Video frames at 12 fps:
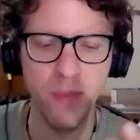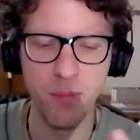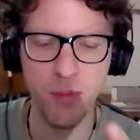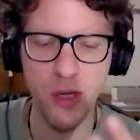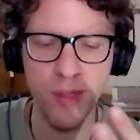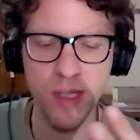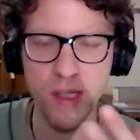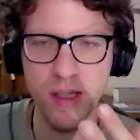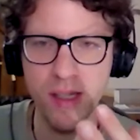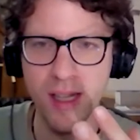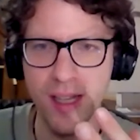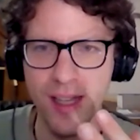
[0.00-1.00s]

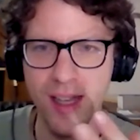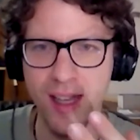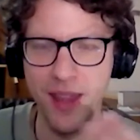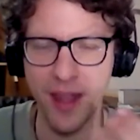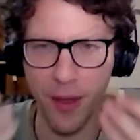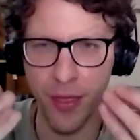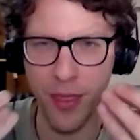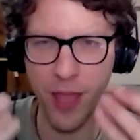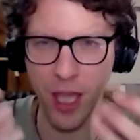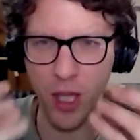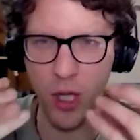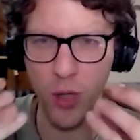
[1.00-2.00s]
Mucins, that are
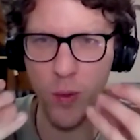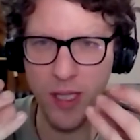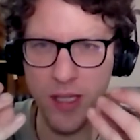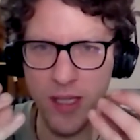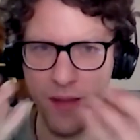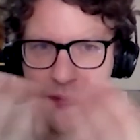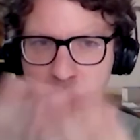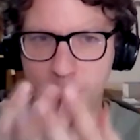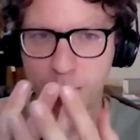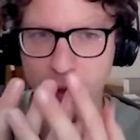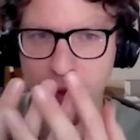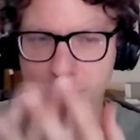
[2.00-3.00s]
thick, gooey stuff that
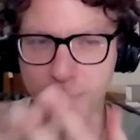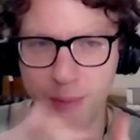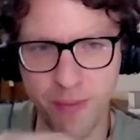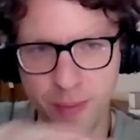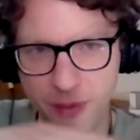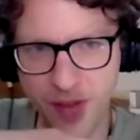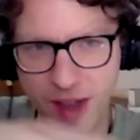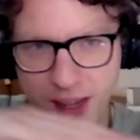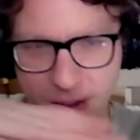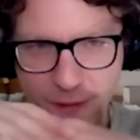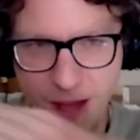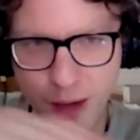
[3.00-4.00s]
provide
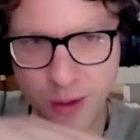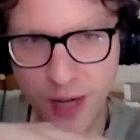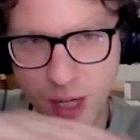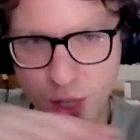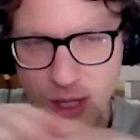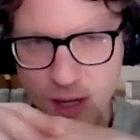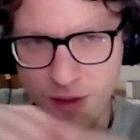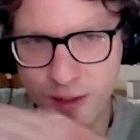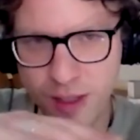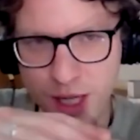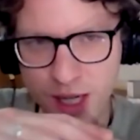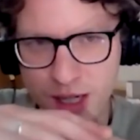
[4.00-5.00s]
a foundation of the
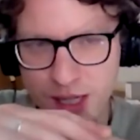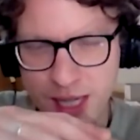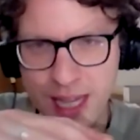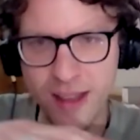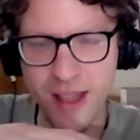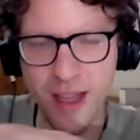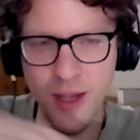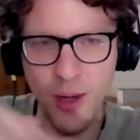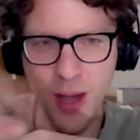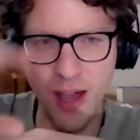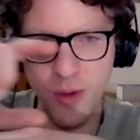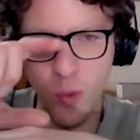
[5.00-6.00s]
tears. Then you
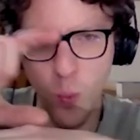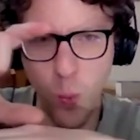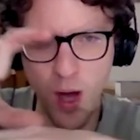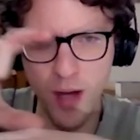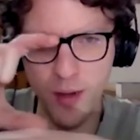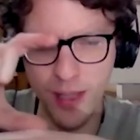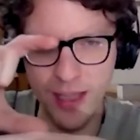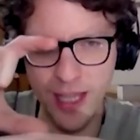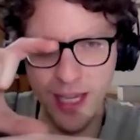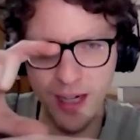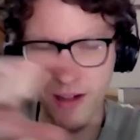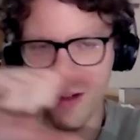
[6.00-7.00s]
have your watery
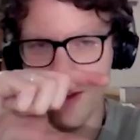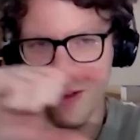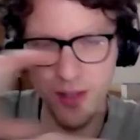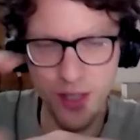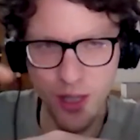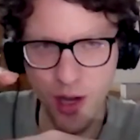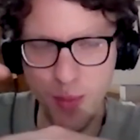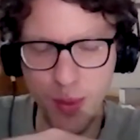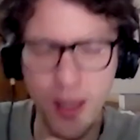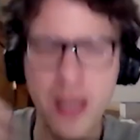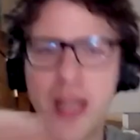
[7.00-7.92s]
layer on top,